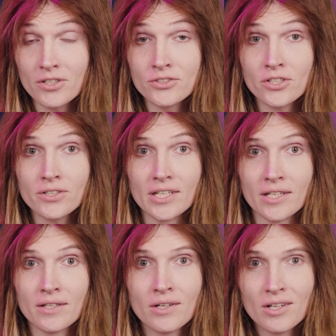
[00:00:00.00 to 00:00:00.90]
on your journey,
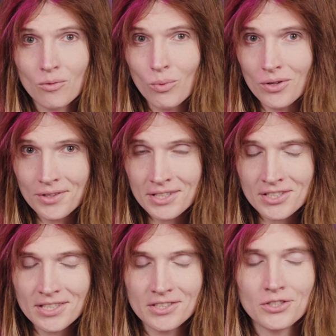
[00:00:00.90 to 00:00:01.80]
while
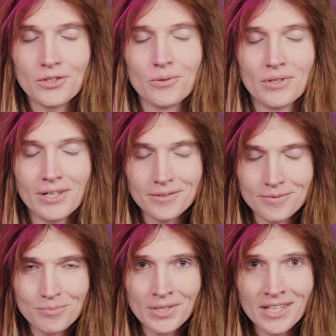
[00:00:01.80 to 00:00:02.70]
listening to you and
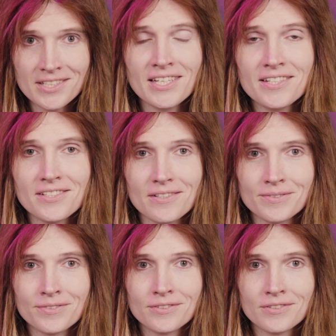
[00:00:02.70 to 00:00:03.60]
being
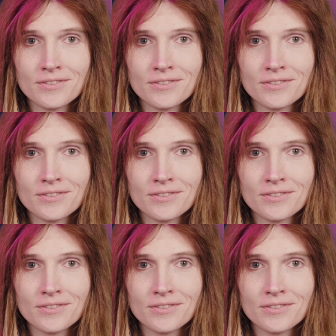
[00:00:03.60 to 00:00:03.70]
attentive.